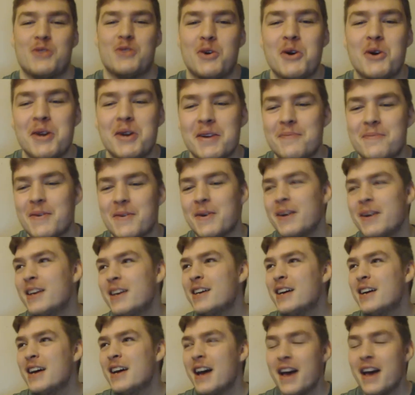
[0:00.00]
story. But
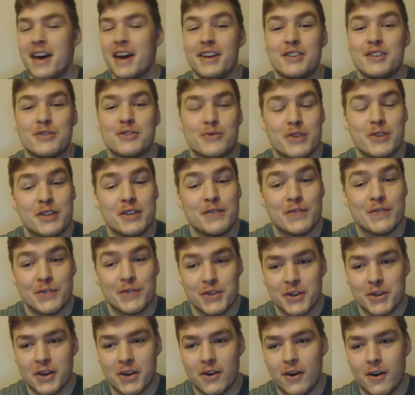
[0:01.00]
he's a really
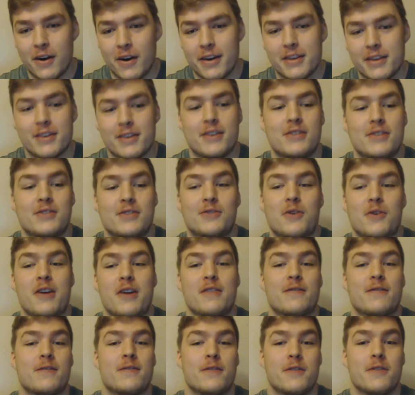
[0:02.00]
funny guy. It's
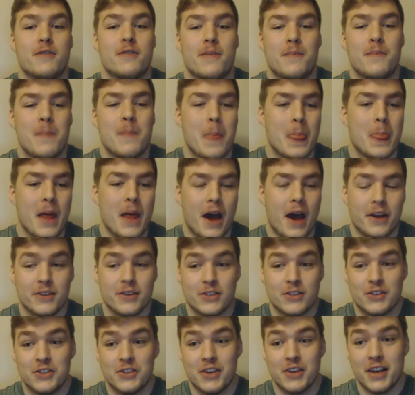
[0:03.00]
great fun.
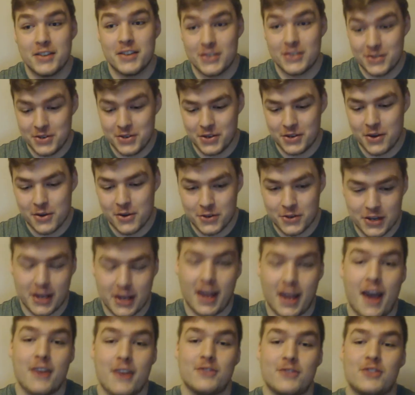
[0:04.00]
And I suggest that you go
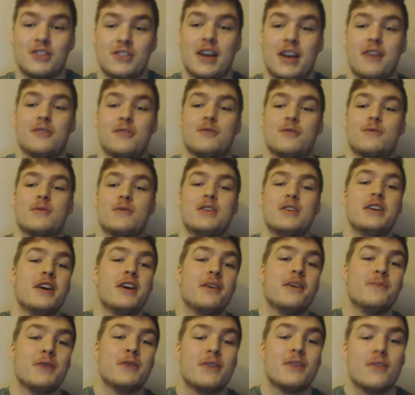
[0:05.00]
check out his channel.
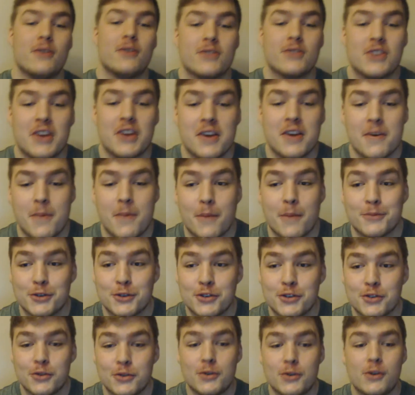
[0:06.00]
It'd mean a lot to him, I'm
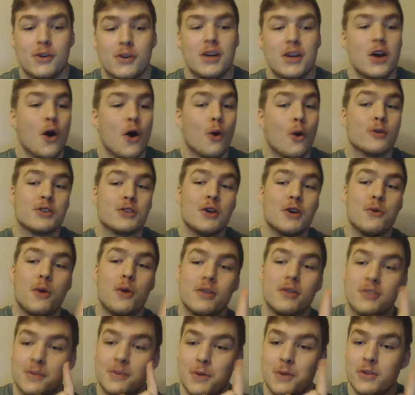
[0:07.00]
sure. Also,
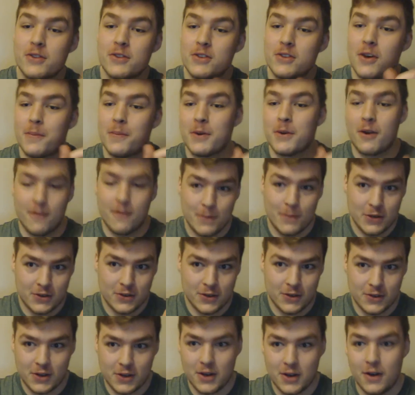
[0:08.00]
whilst I'm on the topic of
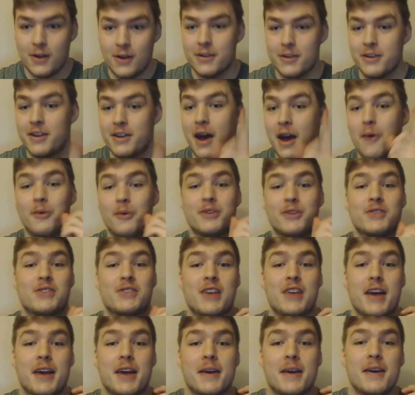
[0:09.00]
Mr. Ticalian, I want to
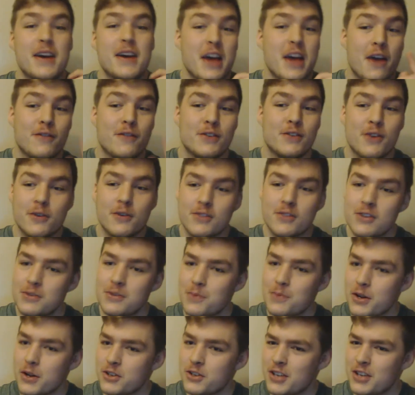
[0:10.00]
say, if you
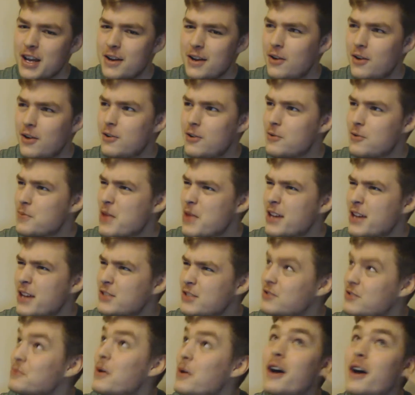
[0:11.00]
notice my channel up there
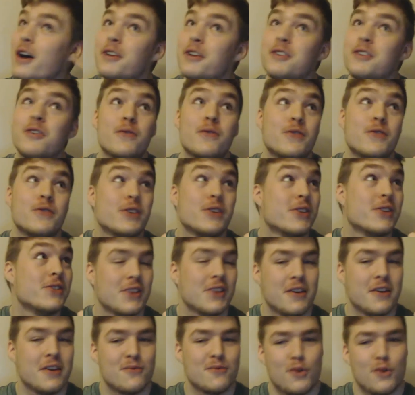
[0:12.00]
somewhere, I don't know if you can
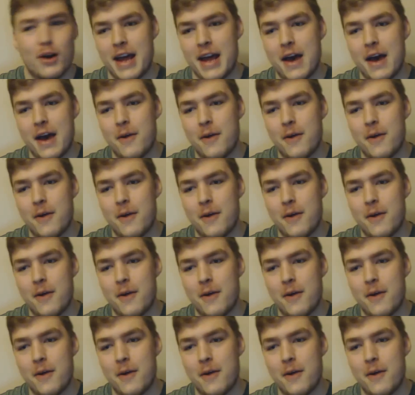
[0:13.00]
see it right